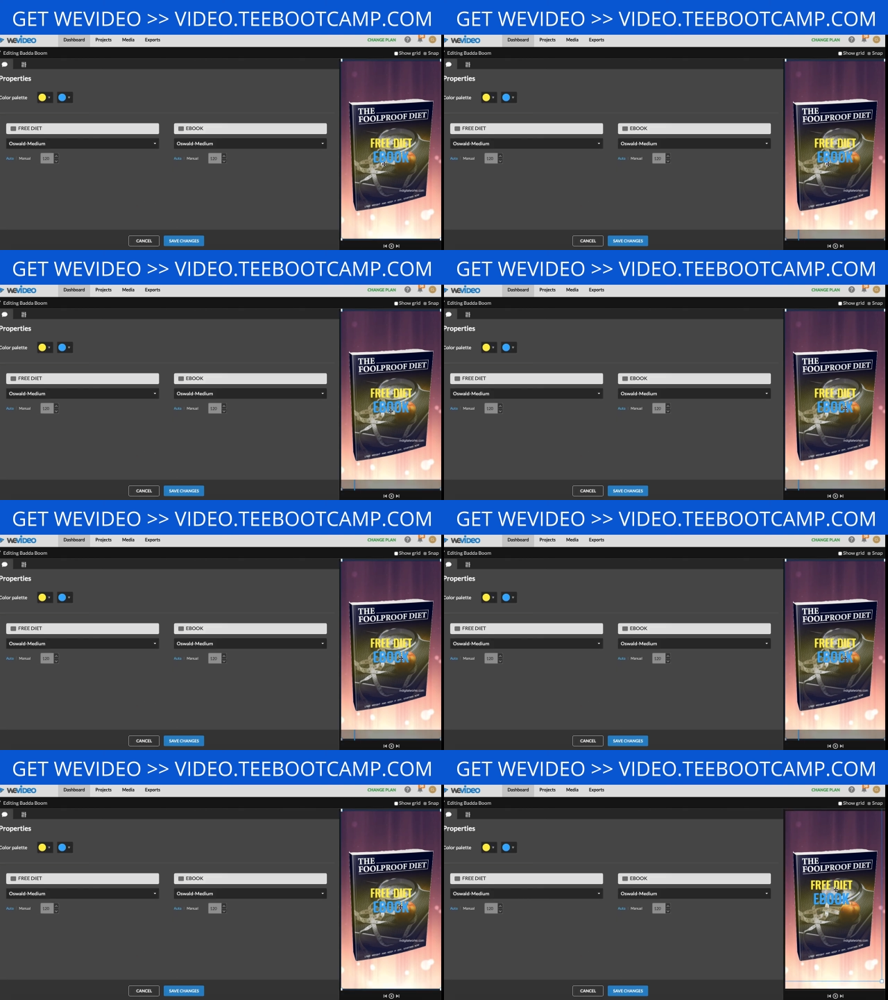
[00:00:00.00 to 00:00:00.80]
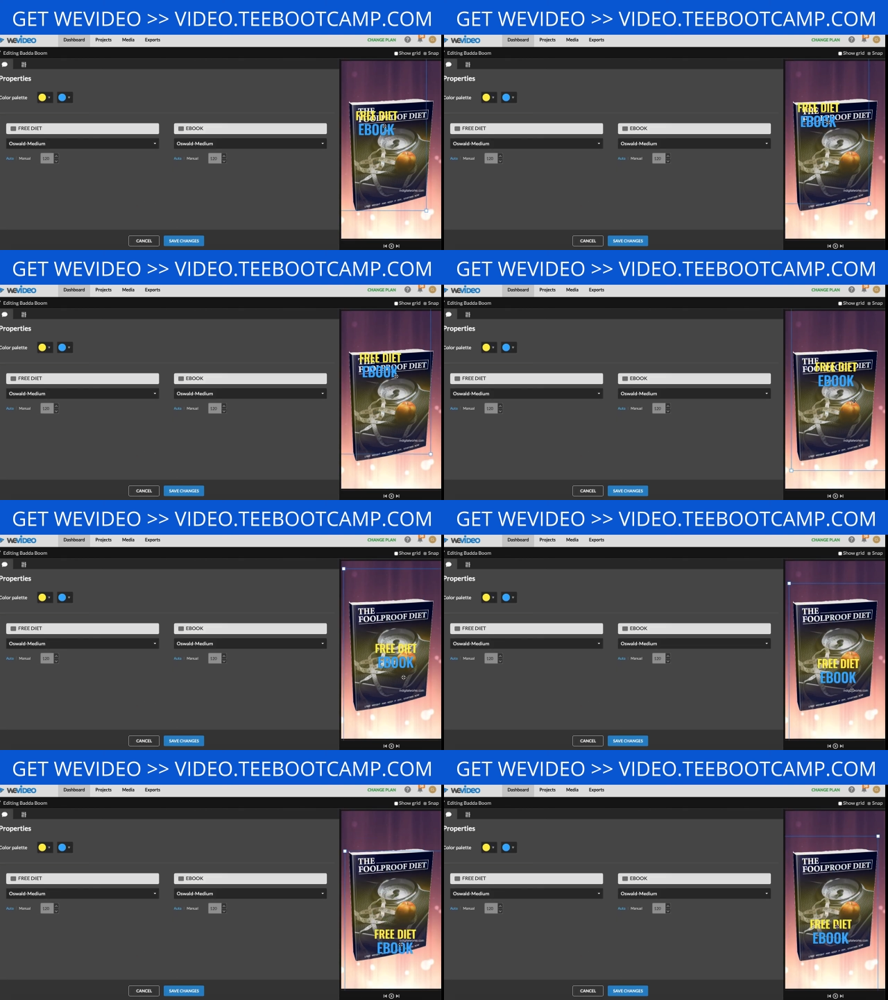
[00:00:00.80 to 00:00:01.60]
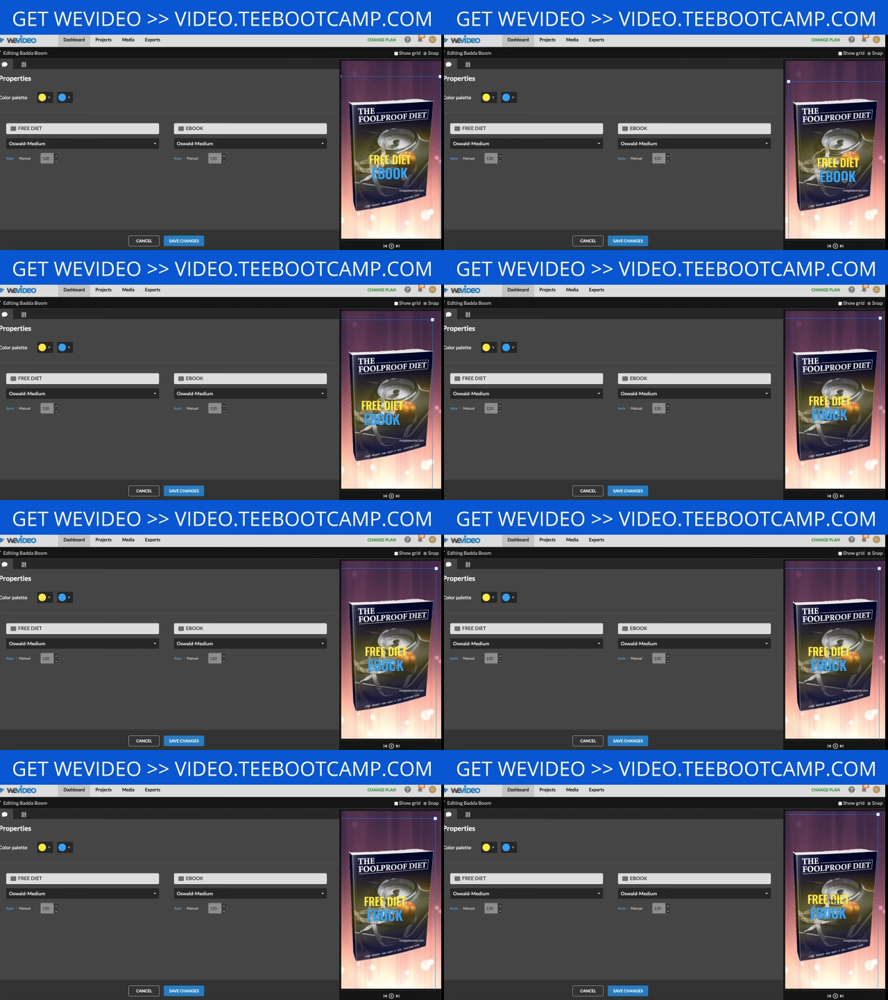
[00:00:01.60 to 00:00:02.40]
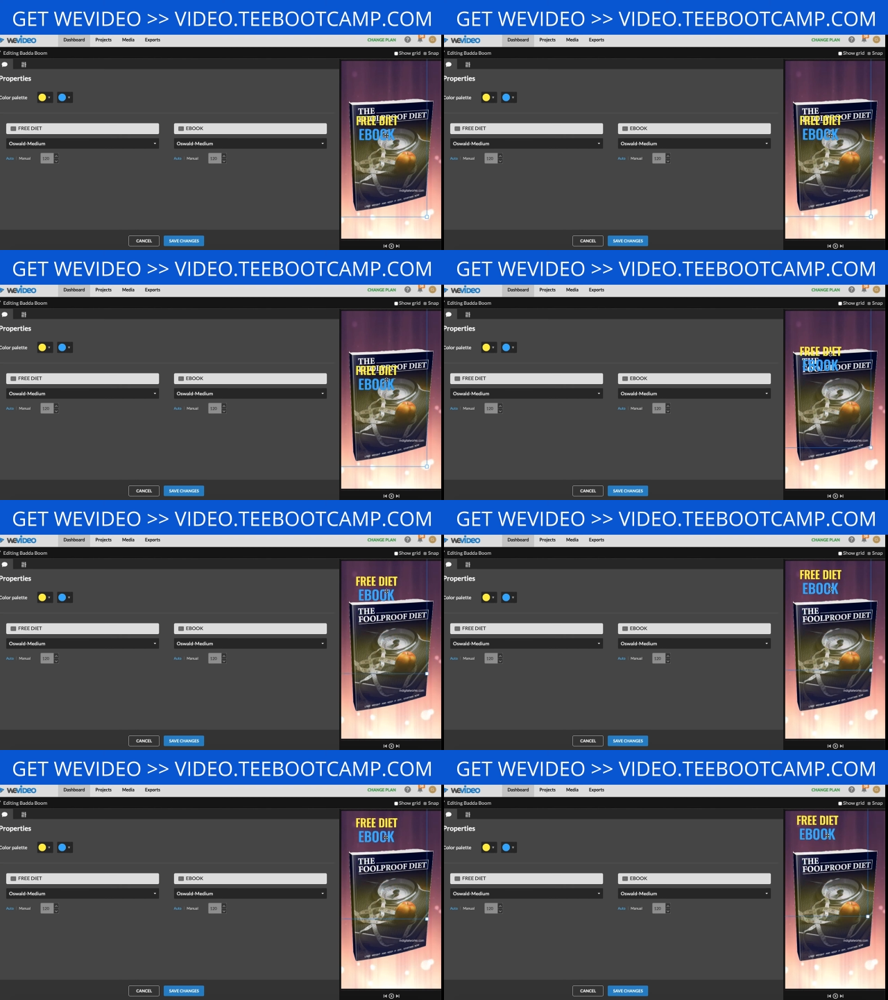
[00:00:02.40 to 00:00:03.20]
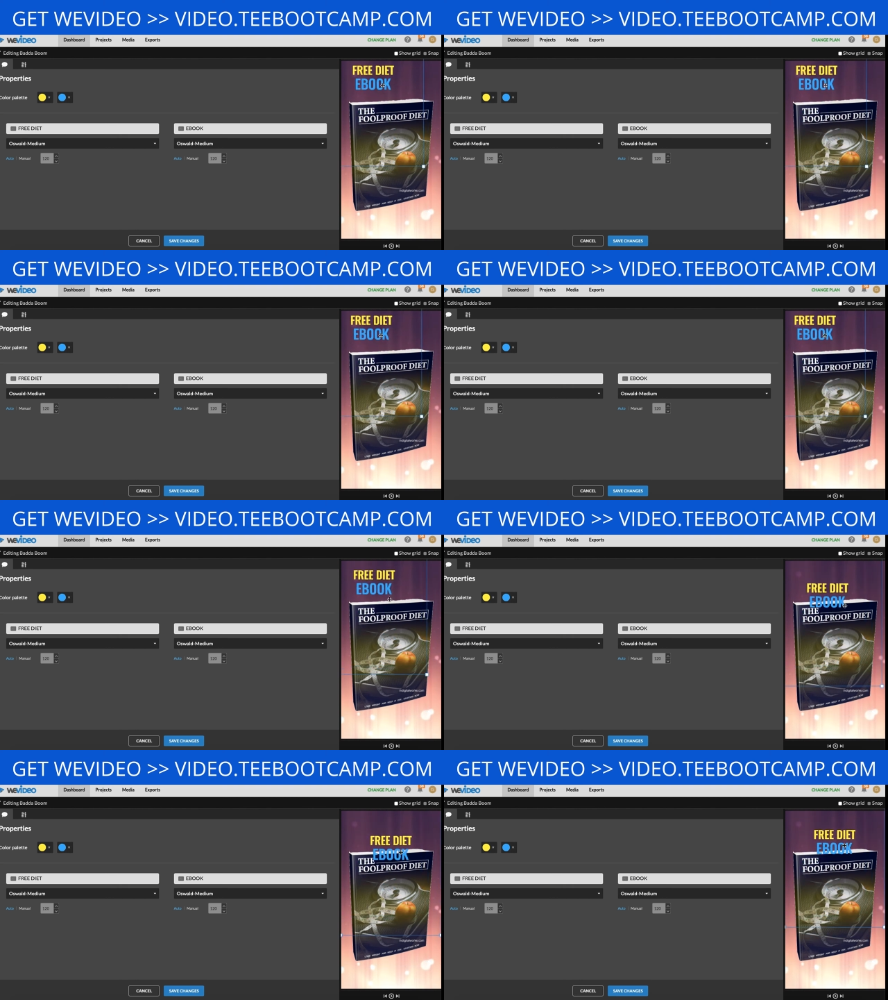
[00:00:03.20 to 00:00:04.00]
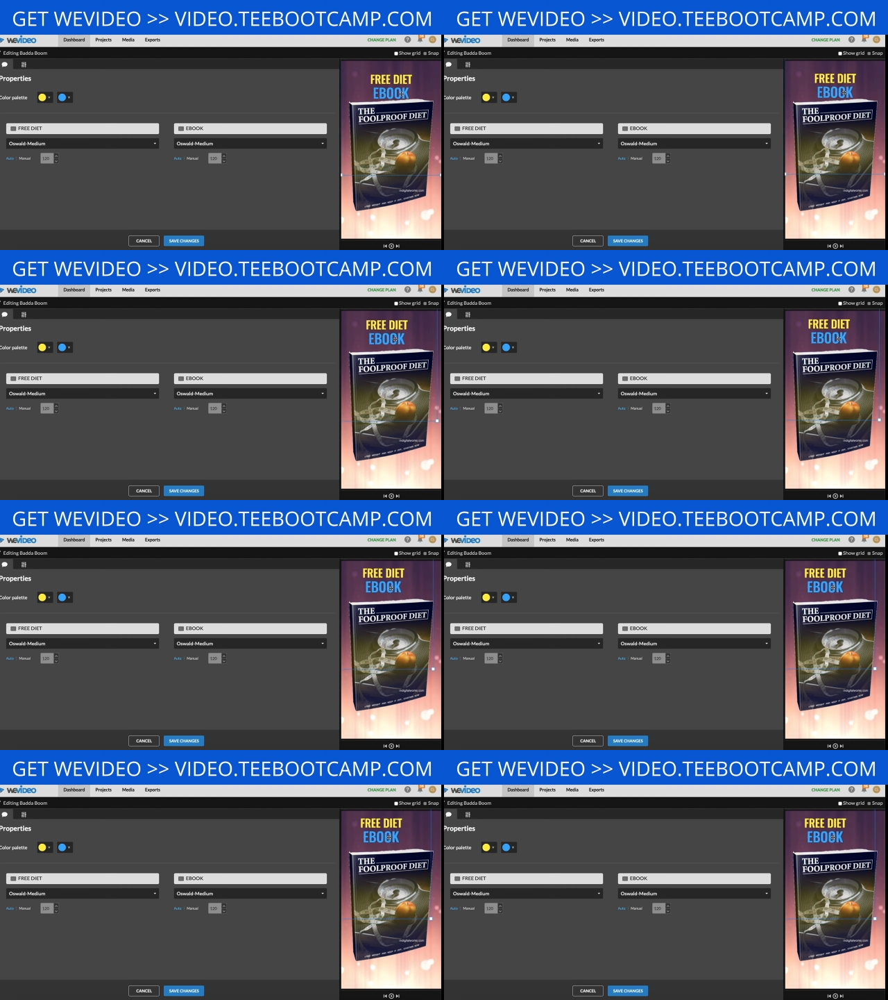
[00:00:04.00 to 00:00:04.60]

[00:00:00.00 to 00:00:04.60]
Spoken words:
No face is visible, so there are no lips to read.